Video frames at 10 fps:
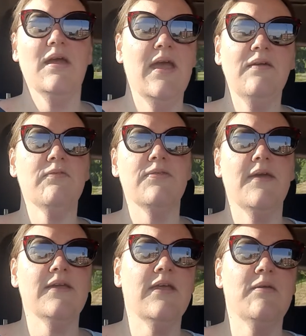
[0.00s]

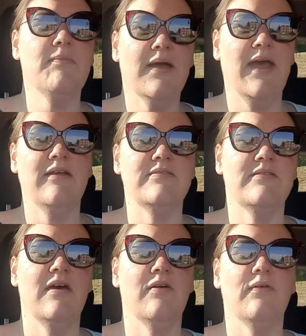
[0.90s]
everything in my gas
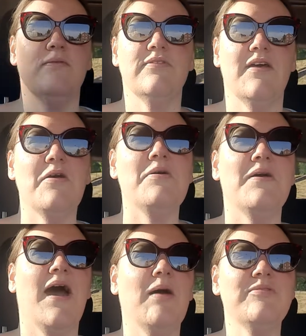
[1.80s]
stove. So
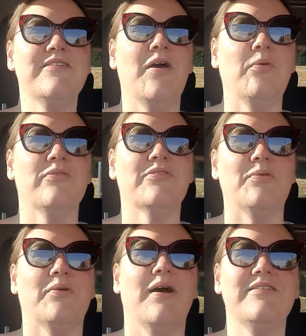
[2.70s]
I'm just old
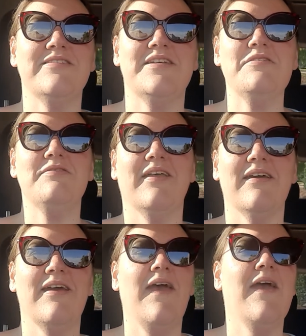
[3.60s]
school. I just use a
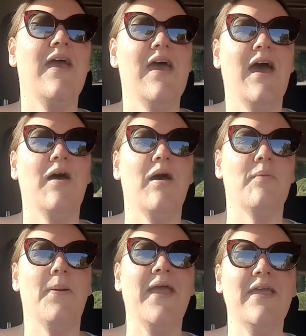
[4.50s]

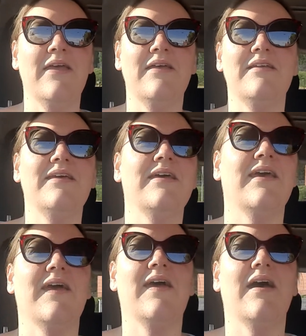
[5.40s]

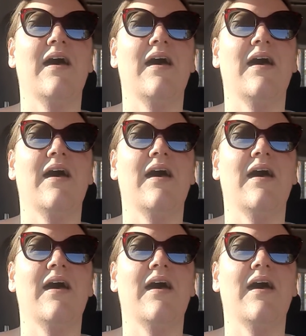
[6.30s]
pan,